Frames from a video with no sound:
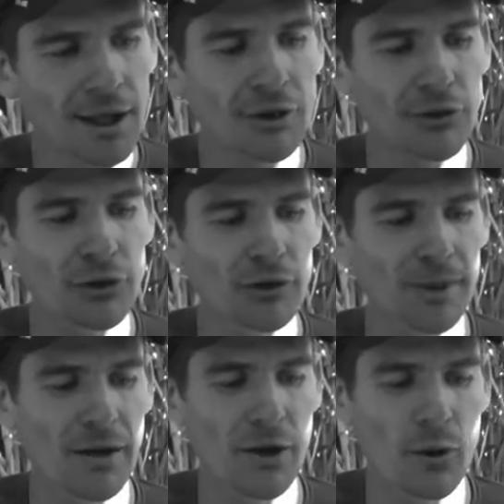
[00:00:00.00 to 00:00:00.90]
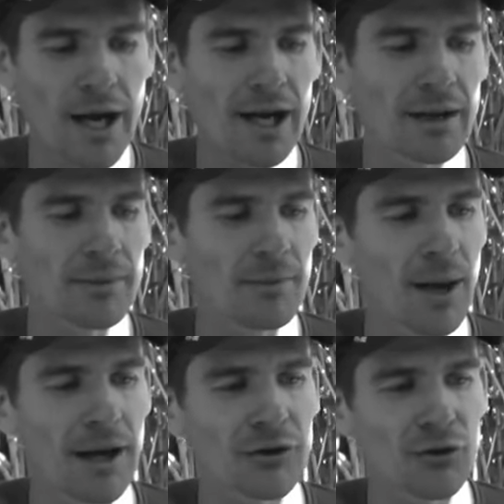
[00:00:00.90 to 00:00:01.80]
So using a bit of the organic
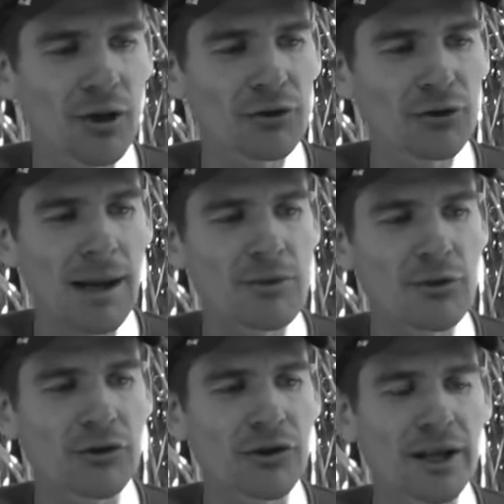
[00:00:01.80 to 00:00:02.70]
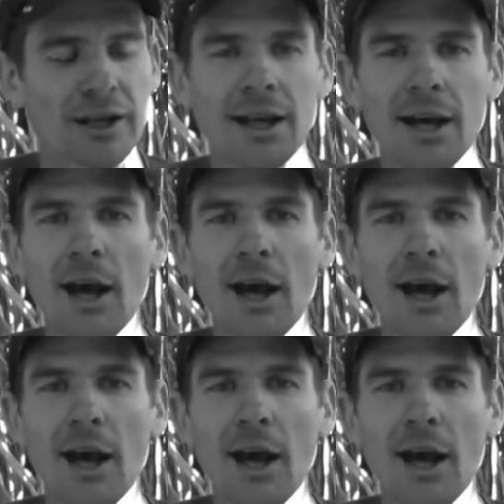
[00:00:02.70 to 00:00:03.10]
pasteurized grape juice there